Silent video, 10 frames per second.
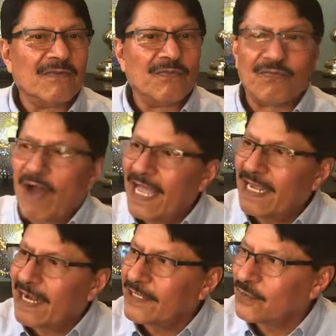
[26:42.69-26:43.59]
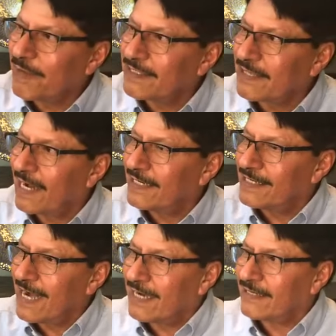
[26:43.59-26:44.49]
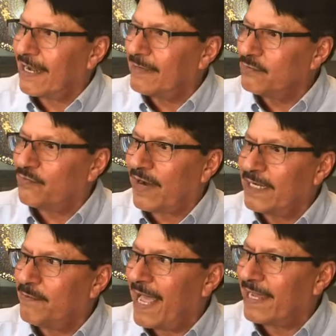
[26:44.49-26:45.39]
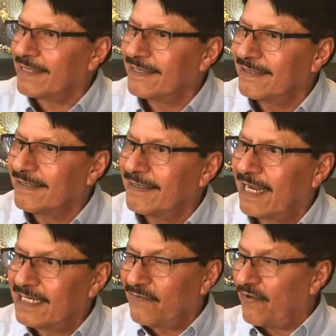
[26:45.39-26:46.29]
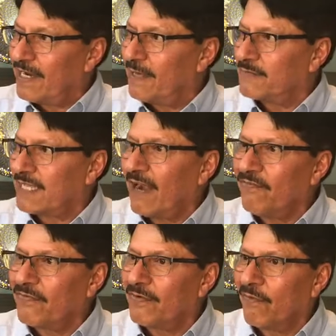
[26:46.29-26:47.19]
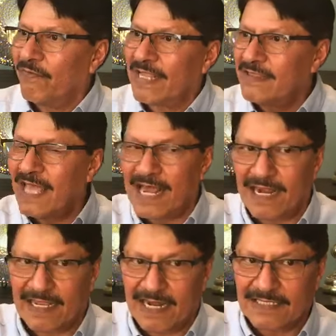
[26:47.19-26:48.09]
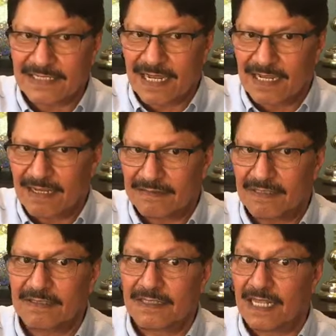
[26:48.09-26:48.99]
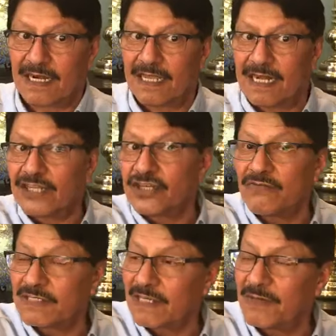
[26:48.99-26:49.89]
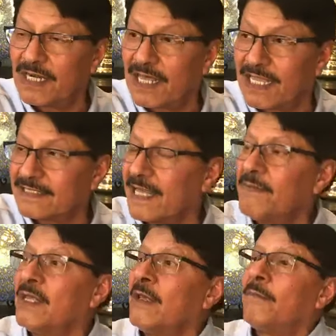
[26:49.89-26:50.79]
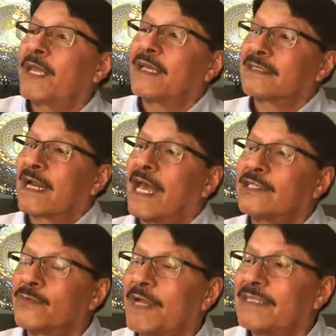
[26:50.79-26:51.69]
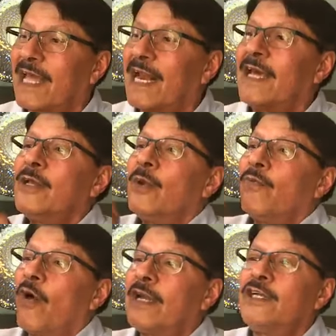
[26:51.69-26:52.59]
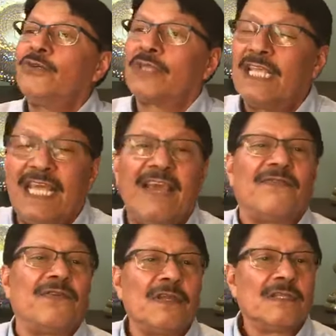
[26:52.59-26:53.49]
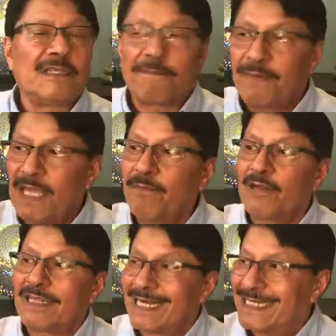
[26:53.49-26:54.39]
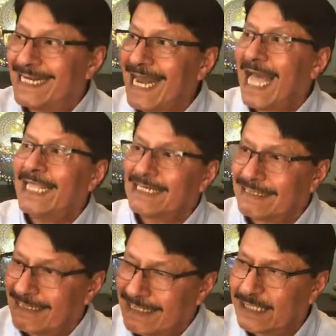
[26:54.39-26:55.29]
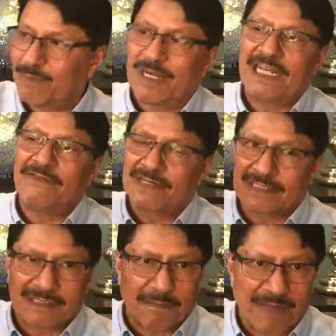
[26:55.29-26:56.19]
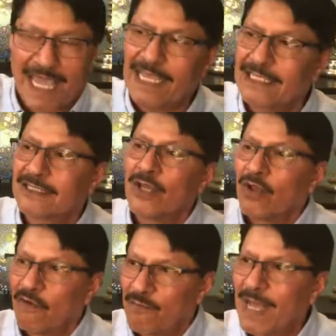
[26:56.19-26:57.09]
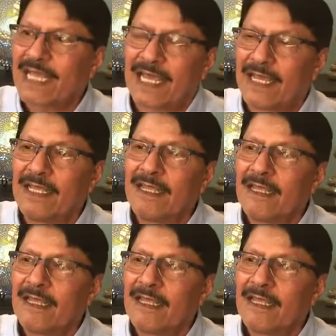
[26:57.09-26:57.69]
Why Allah subhanahu wa ta'ala did not tell him to fight back and defend himself when they are their aggression was committed against them? Because Allah subhanahu wa ta'ala wanted to give the people, the deniers, the disbelievers, the pagans of Mecca,